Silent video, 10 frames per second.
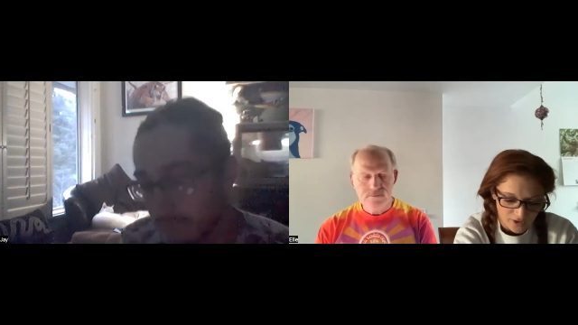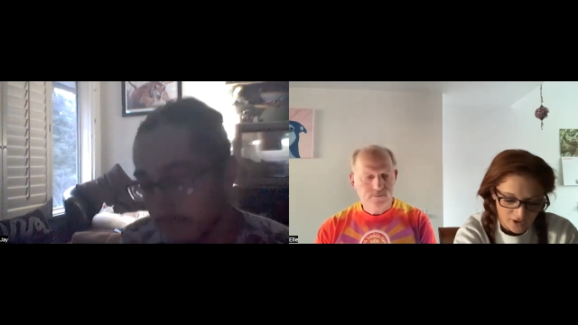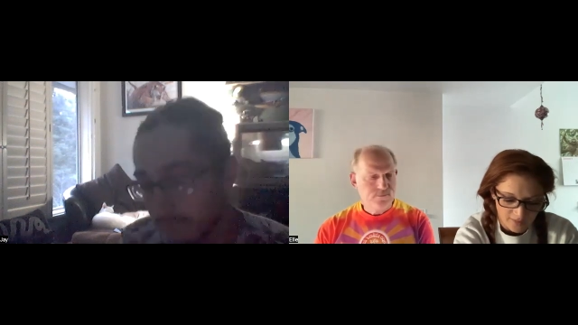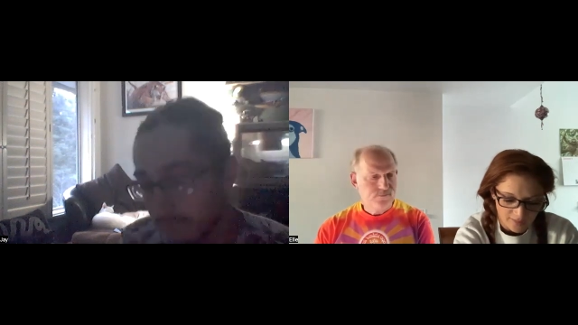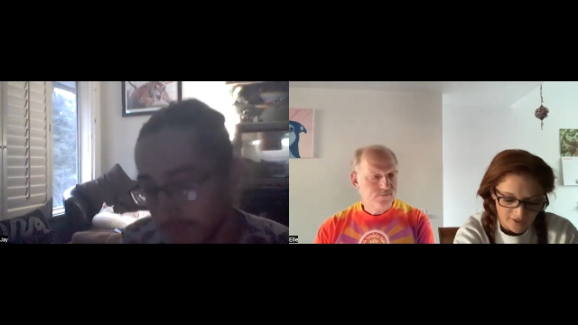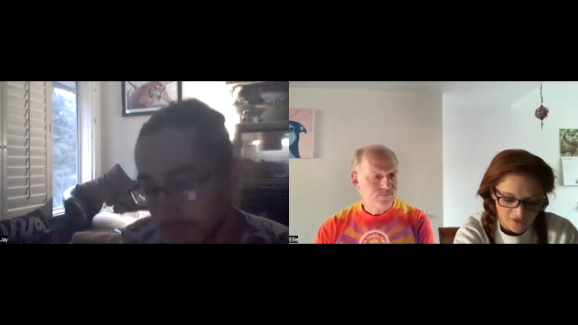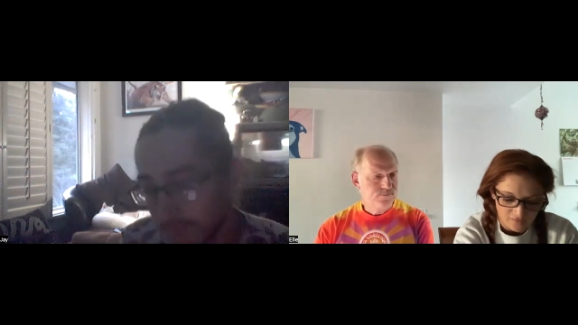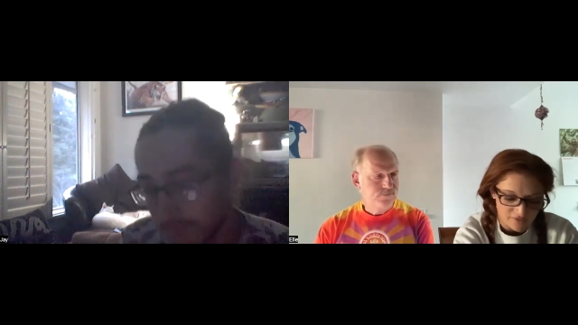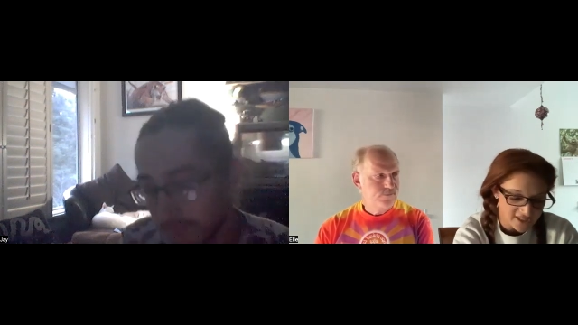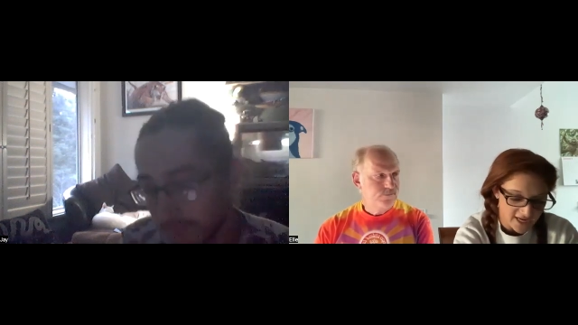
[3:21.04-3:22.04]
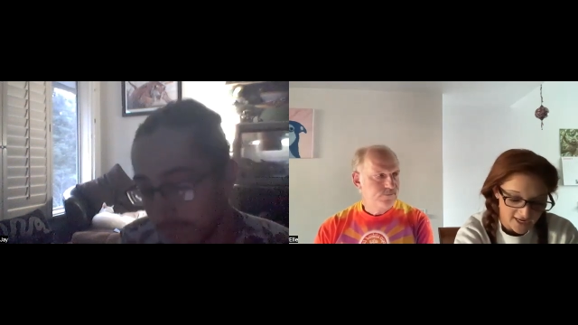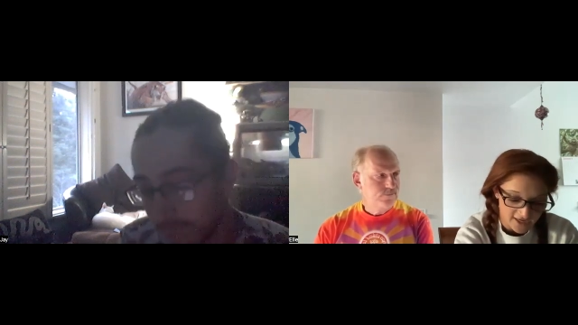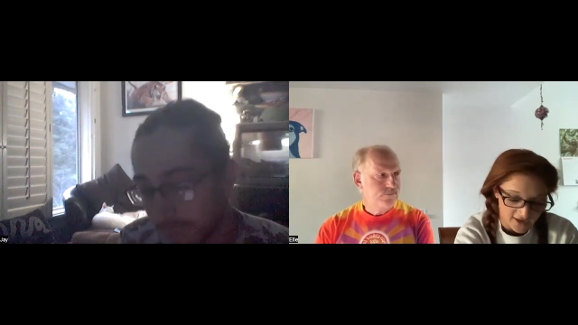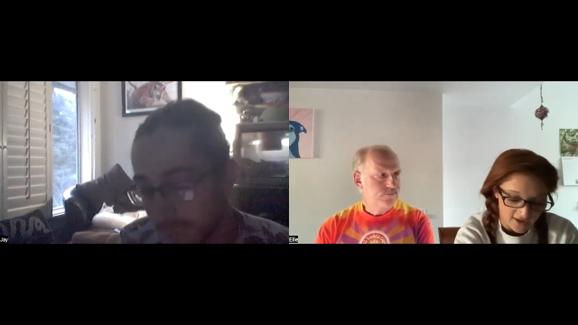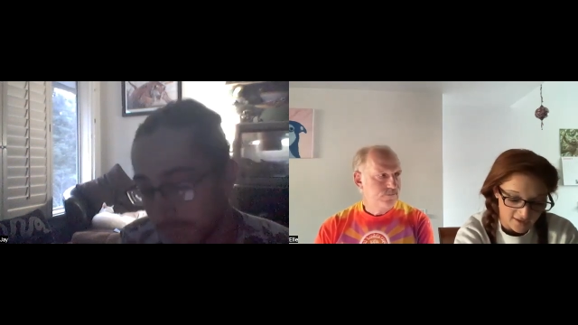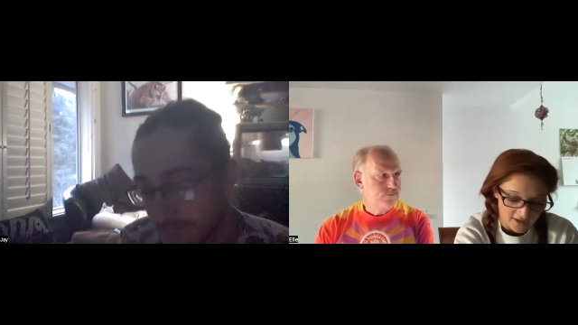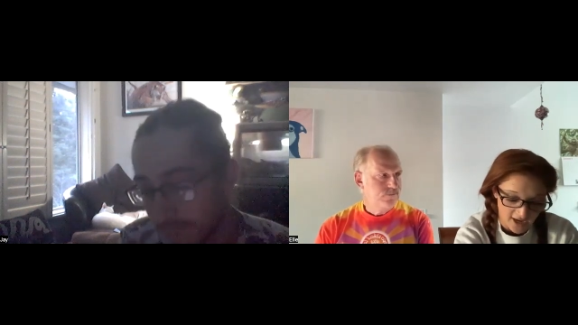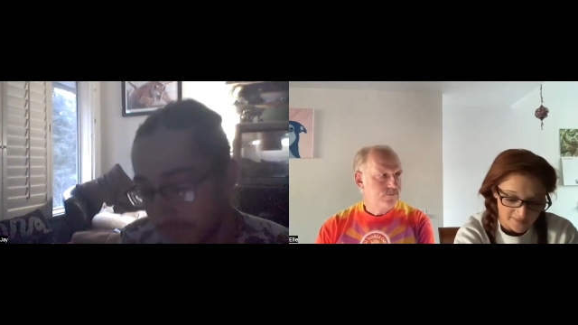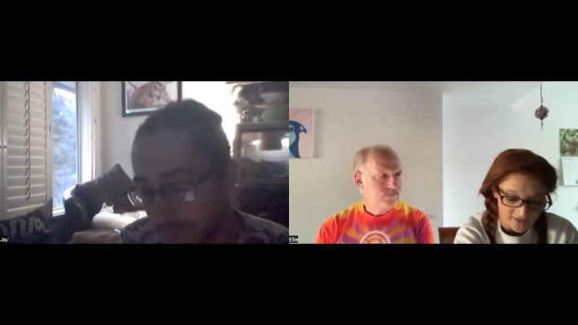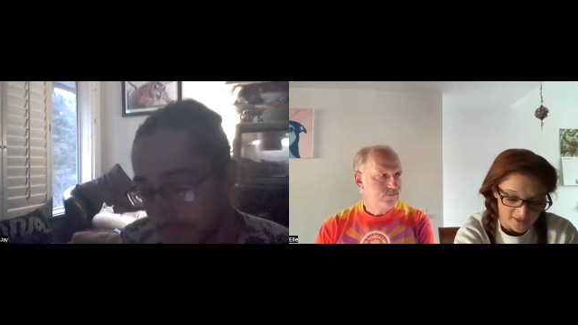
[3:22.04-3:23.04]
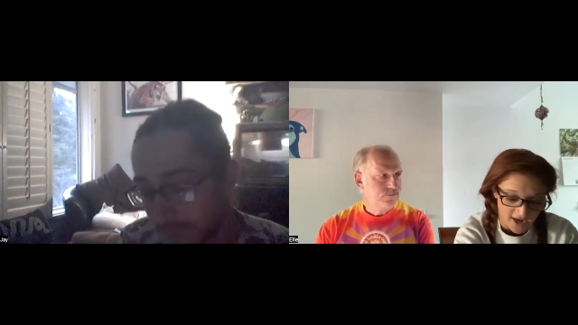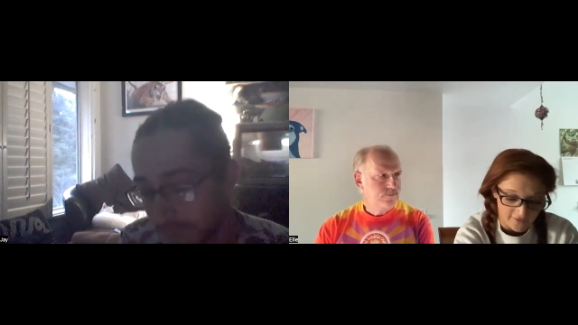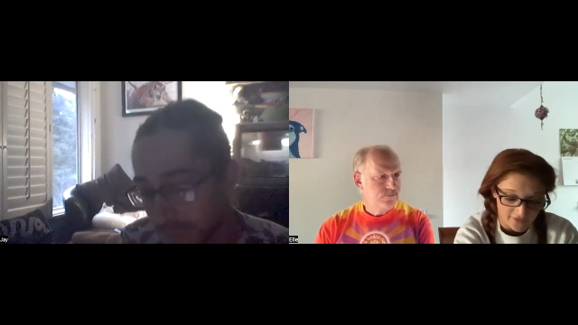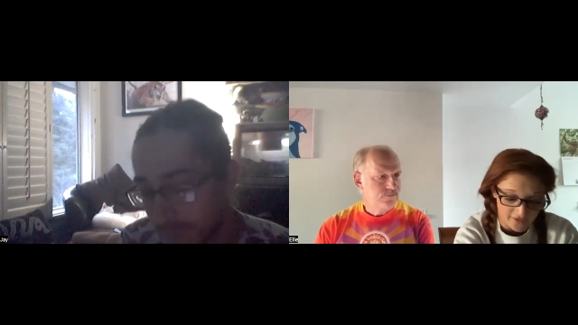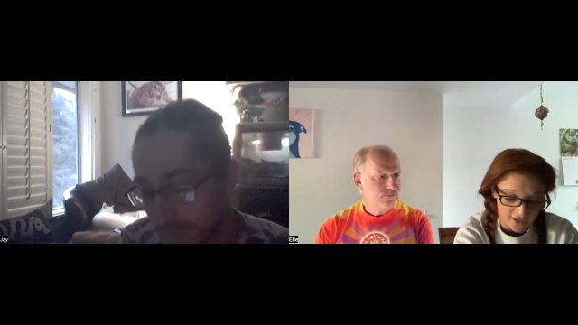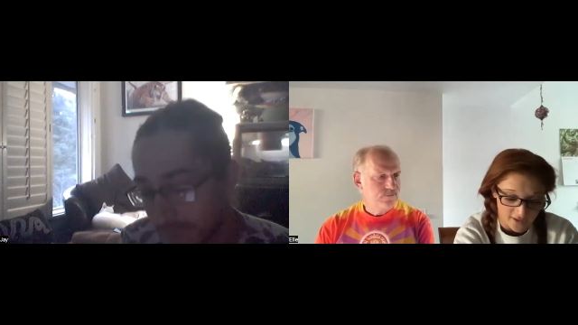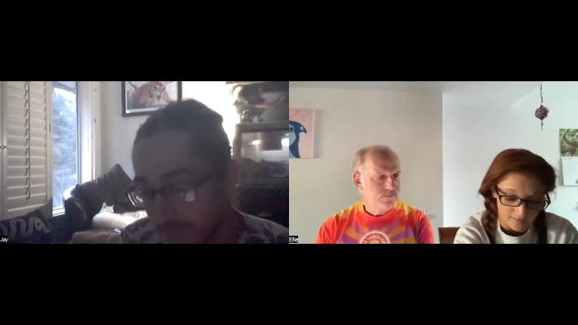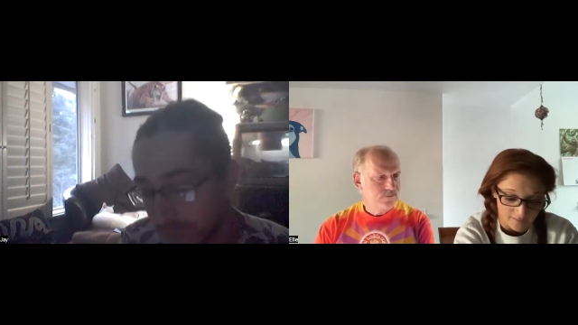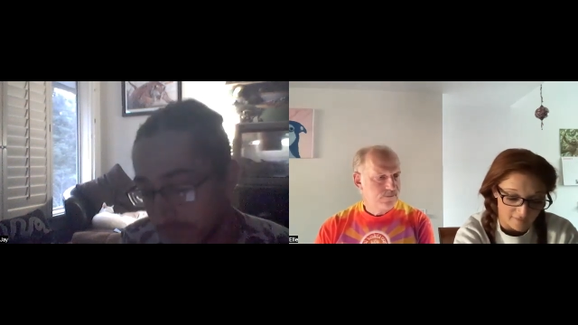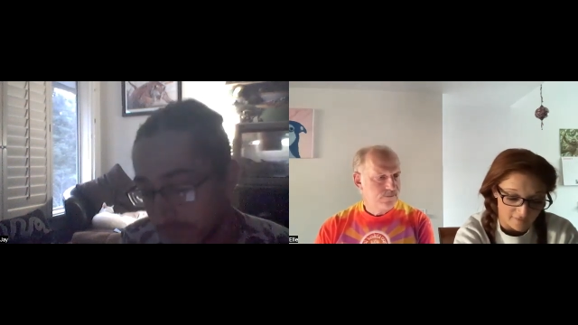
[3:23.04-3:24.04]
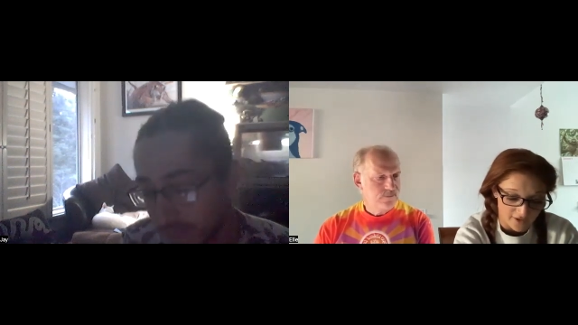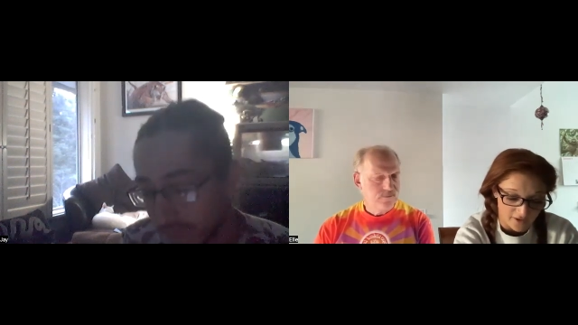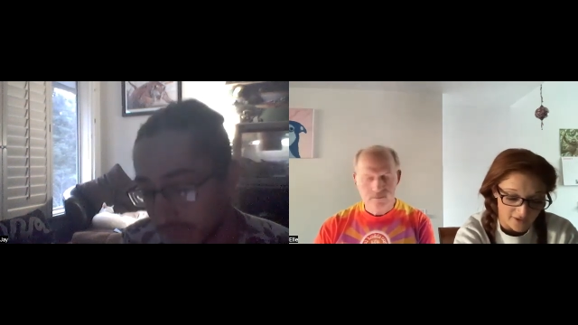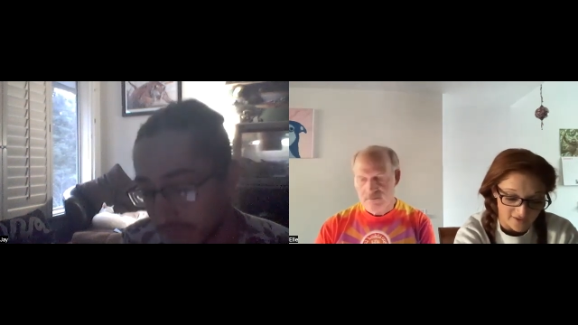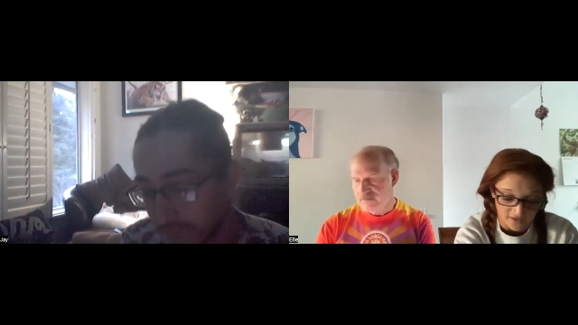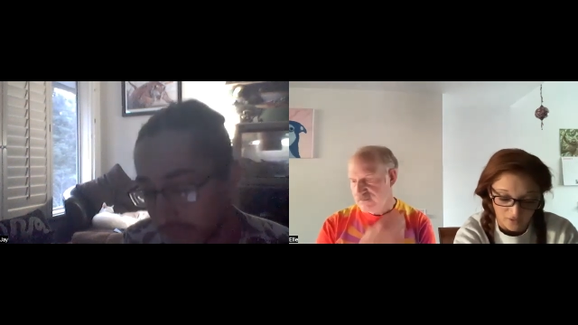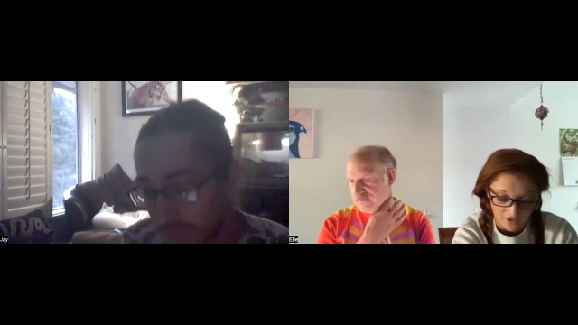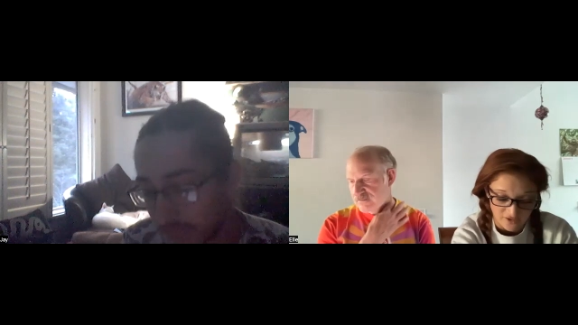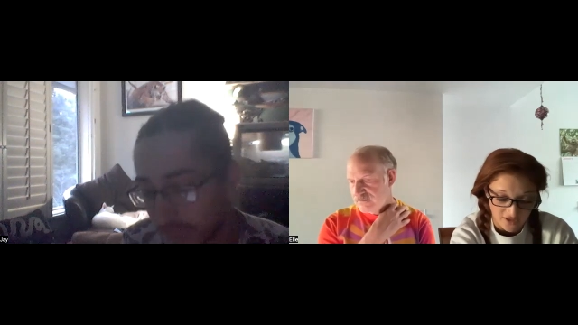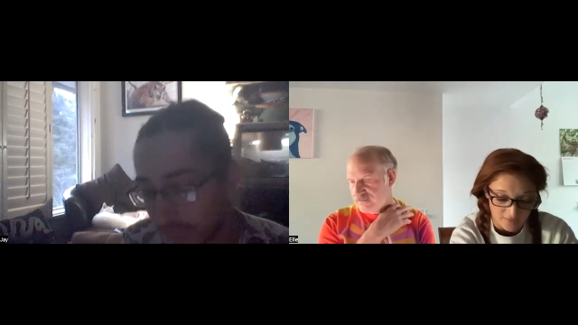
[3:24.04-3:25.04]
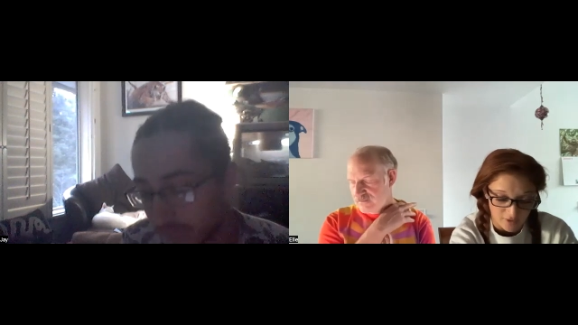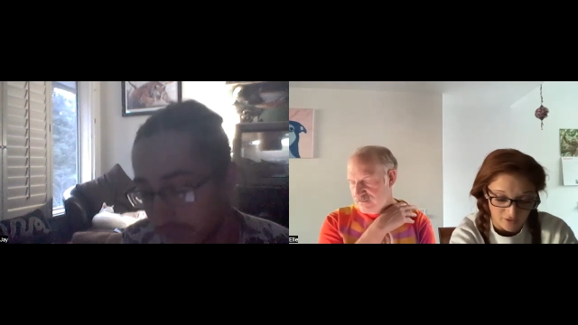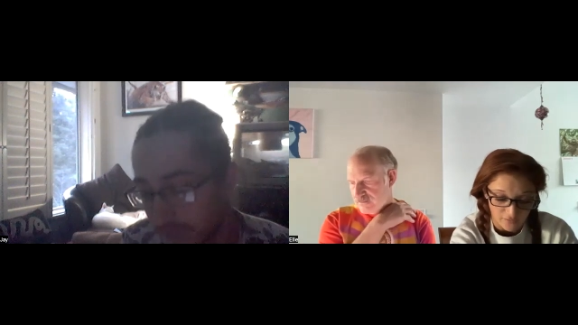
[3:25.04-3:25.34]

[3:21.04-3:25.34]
Speaker 1: per Britannica, the Cape Sutch African buffalo is the largest and most